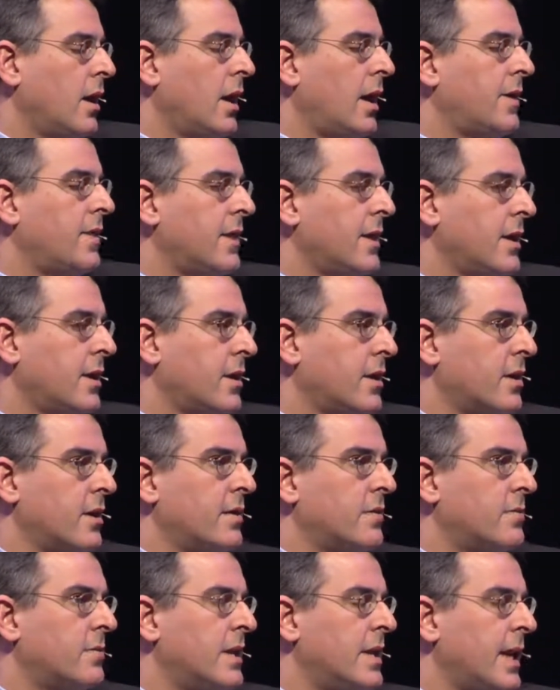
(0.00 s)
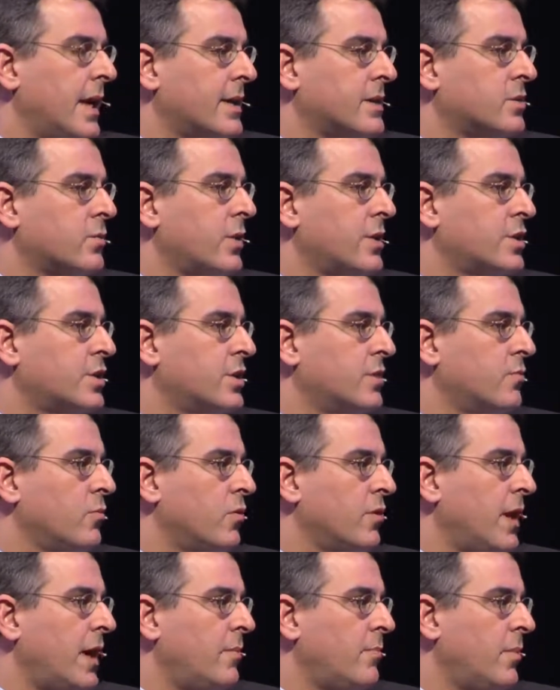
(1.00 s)
I think the next question
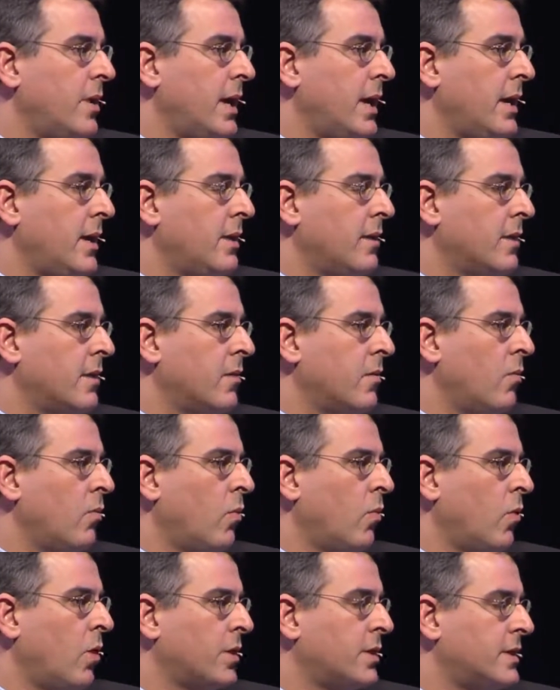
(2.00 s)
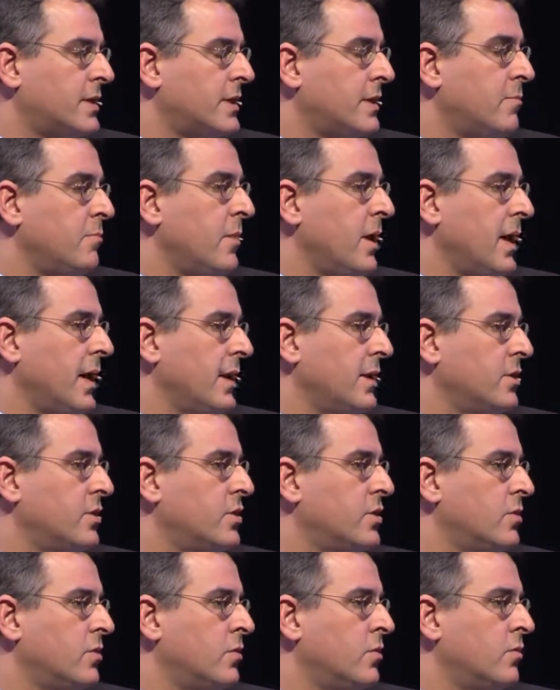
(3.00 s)
will then be, what does it mean
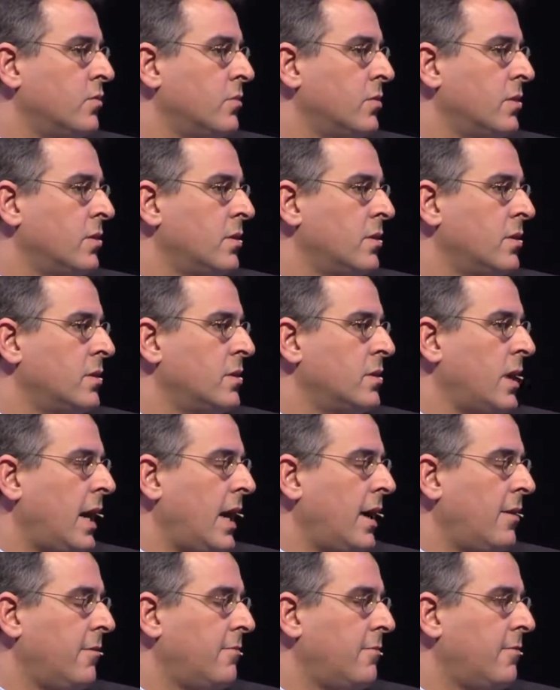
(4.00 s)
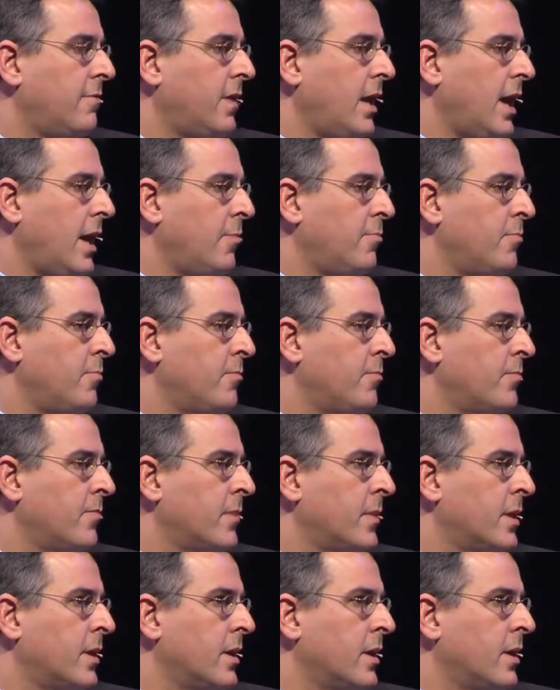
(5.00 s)
to have
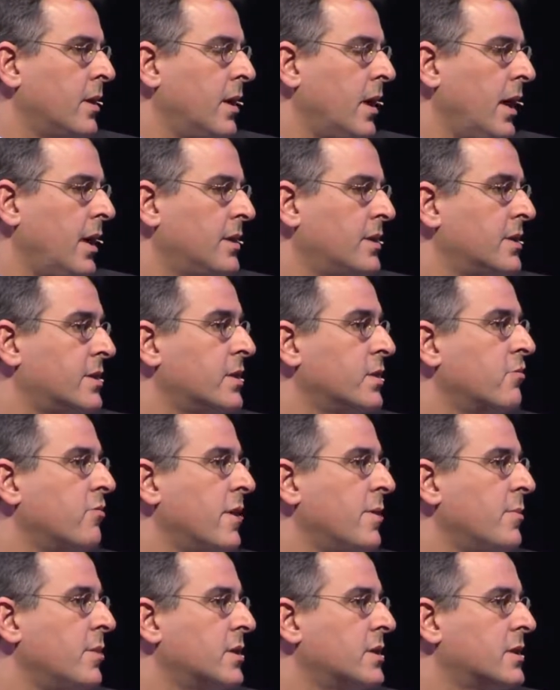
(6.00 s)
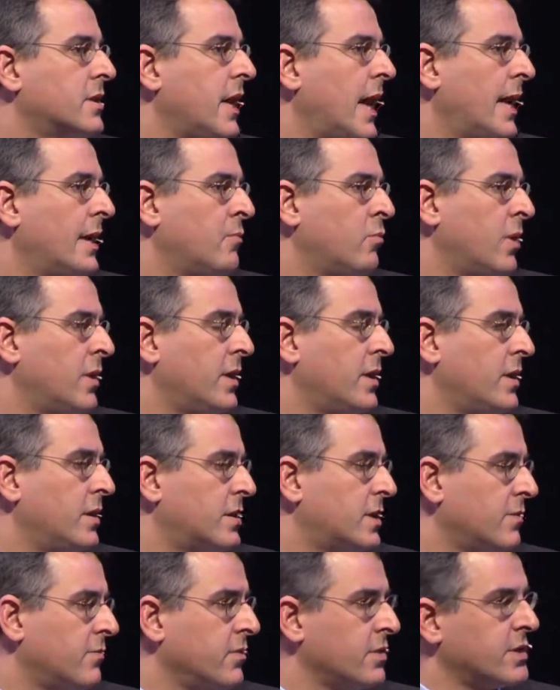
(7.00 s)
disagreements, and within a
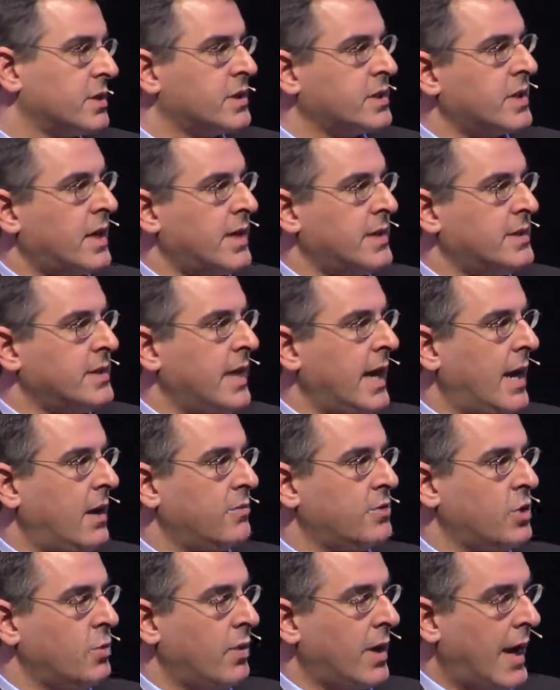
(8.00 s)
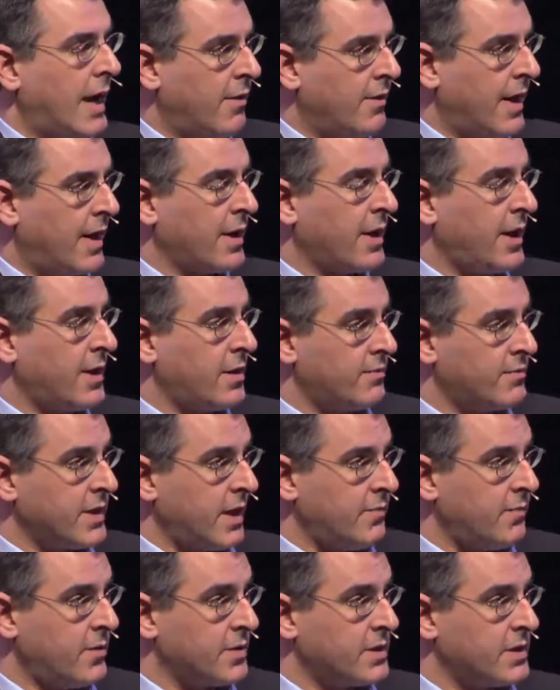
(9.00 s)
civil society, how do you allow that kind of
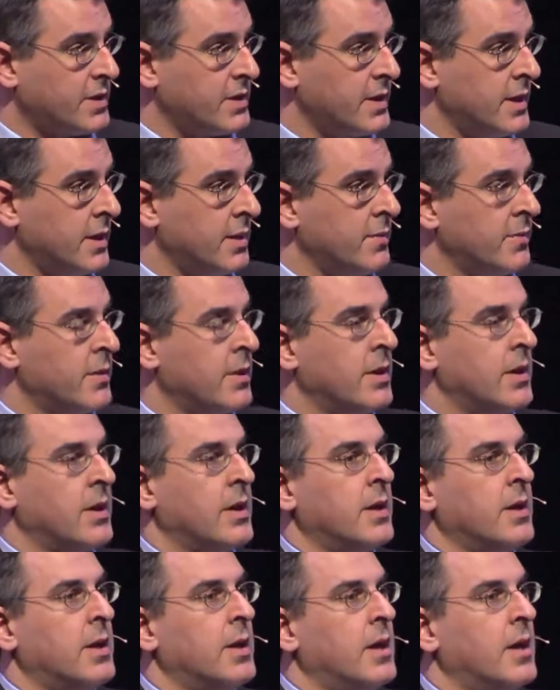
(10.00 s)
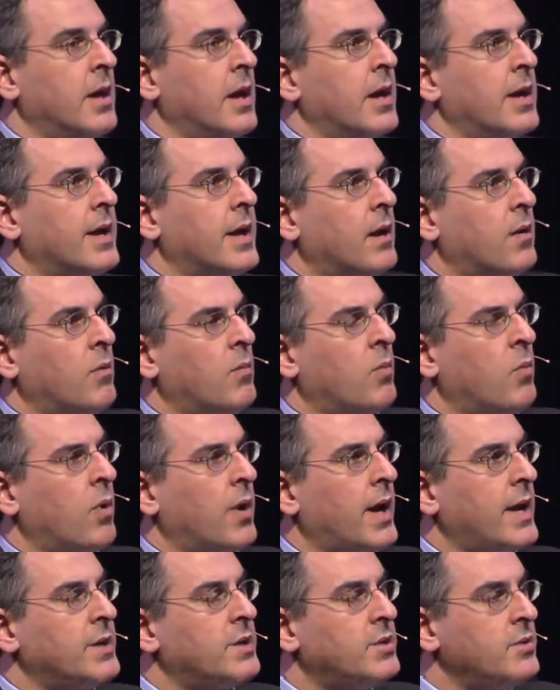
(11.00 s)
diversity? Now,
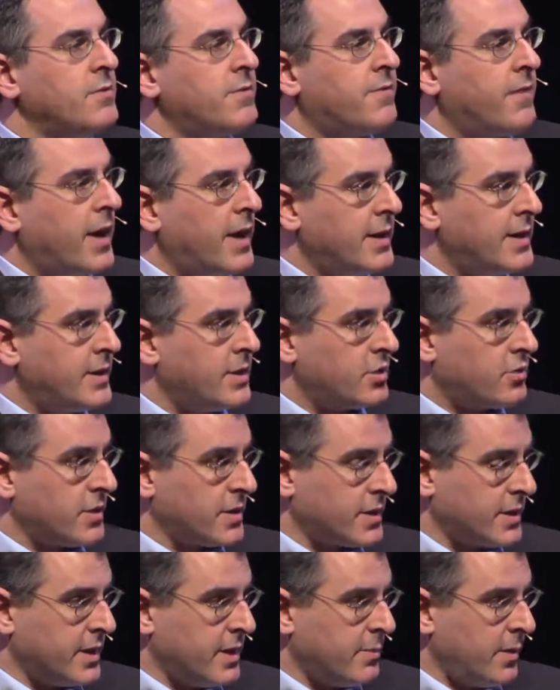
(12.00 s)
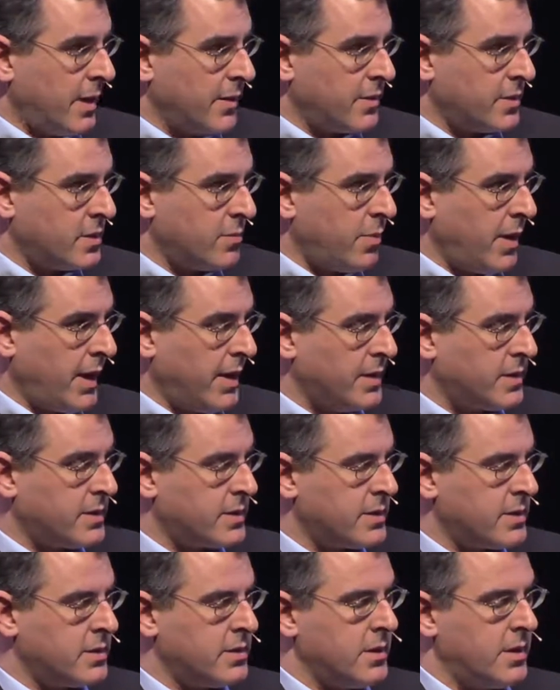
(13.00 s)
what I do find interesting about the debate